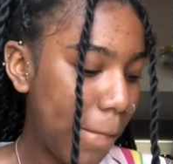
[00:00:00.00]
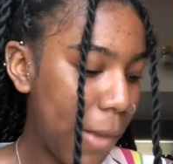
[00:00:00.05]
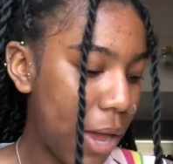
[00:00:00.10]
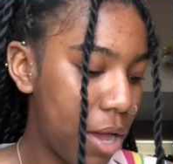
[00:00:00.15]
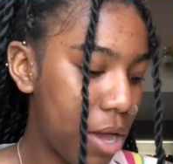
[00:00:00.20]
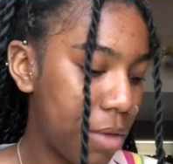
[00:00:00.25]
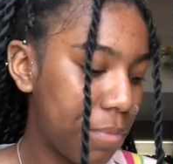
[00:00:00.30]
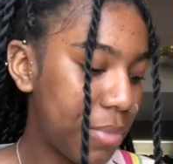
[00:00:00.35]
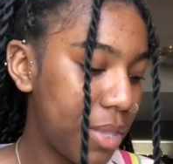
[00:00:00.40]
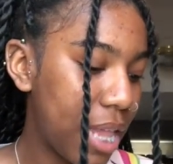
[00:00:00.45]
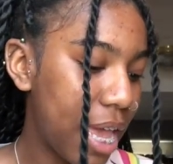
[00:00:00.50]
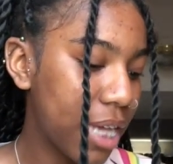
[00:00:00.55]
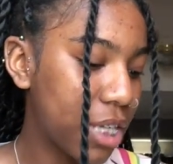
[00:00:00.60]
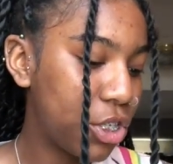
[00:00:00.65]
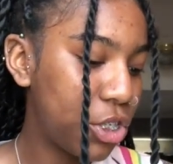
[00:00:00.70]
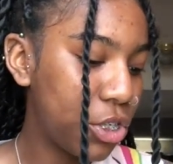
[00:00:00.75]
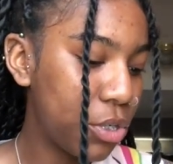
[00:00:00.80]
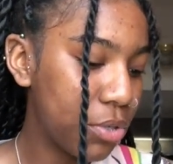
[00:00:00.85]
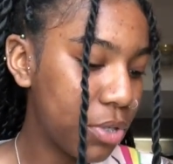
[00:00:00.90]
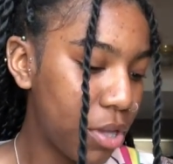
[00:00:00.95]

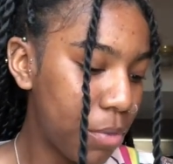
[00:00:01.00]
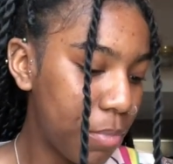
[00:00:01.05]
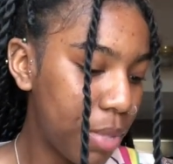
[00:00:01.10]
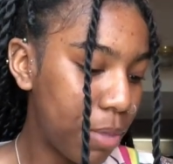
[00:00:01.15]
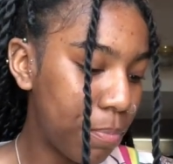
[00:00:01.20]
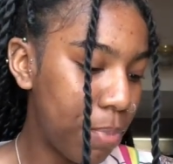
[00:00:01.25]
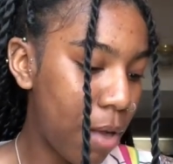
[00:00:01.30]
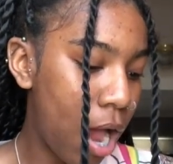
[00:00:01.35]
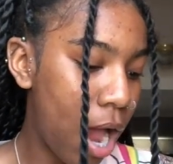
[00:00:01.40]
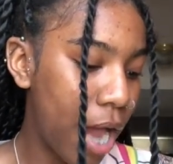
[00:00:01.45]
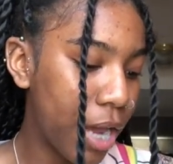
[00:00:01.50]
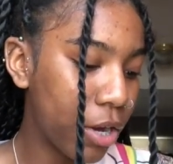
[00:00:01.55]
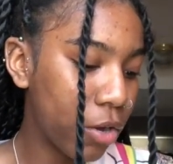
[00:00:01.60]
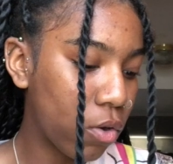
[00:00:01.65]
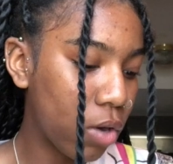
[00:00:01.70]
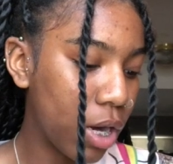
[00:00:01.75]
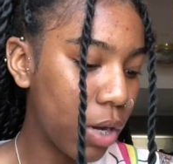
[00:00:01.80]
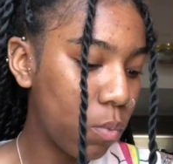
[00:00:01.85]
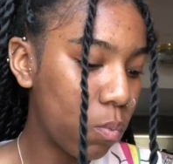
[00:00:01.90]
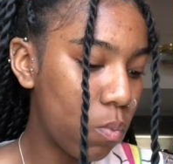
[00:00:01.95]
Next shoe is going to be the pine
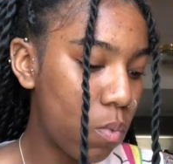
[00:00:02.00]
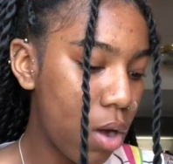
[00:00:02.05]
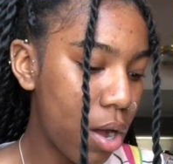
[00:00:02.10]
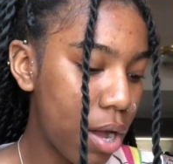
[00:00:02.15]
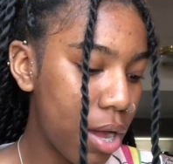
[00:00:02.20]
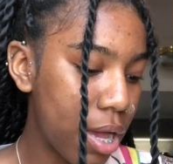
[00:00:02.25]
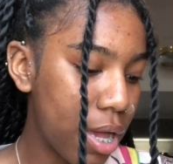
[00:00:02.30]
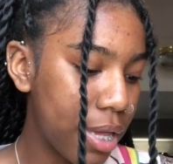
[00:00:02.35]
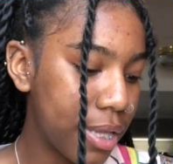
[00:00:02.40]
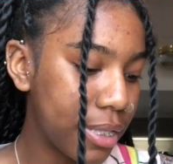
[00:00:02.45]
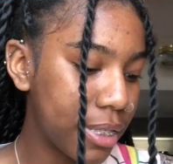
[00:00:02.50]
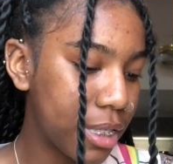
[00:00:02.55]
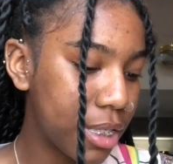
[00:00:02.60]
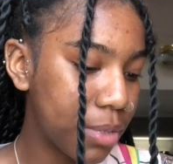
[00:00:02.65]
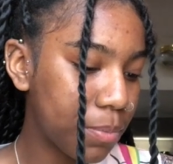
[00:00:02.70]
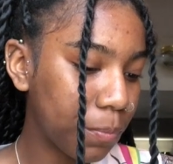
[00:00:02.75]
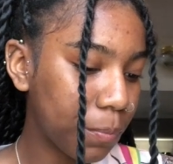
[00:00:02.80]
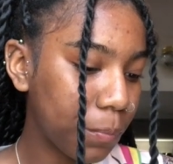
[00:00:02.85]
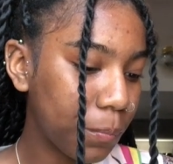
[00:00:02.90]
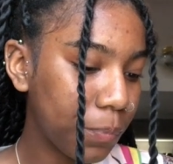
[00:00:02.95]
green ones.